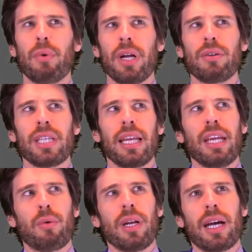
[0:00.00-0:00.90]
but when I was at
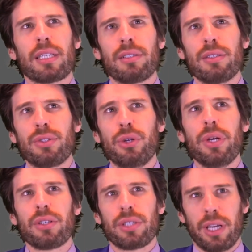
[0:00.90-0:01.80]
Equinox two
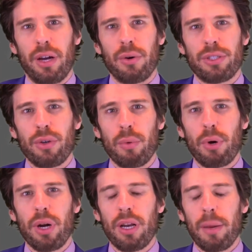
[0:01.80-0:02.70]
years ago, someone
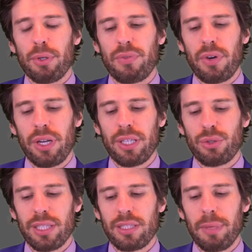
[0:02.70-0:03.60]
brought it It was very
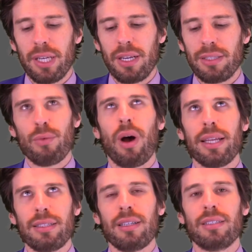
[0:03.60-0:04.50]
interesting, because
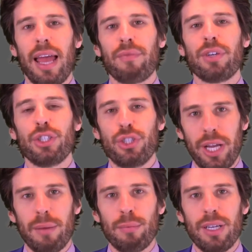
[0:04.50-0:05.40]
why does every
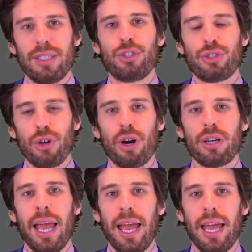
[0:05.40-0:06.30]
gym
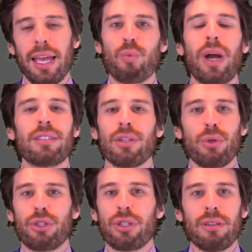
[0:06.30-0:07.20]
start a
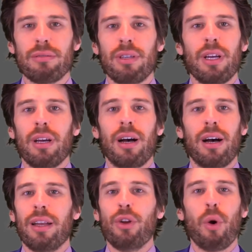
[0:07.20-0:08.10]
resolution,
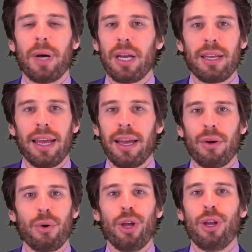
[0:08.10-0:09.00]
uh, no money
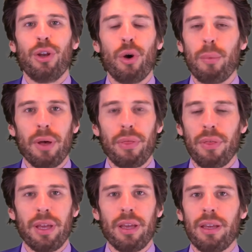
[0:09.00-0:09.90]
down, no
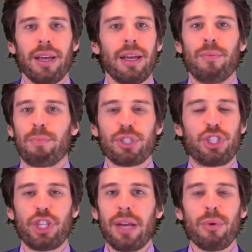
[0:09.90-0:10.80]
monthly,
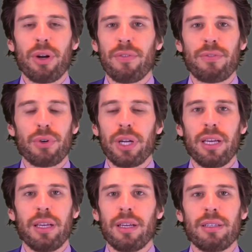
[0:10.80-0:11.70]
January
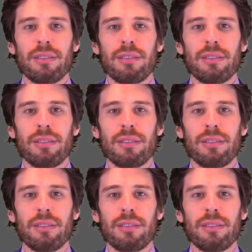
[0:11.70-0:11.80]
free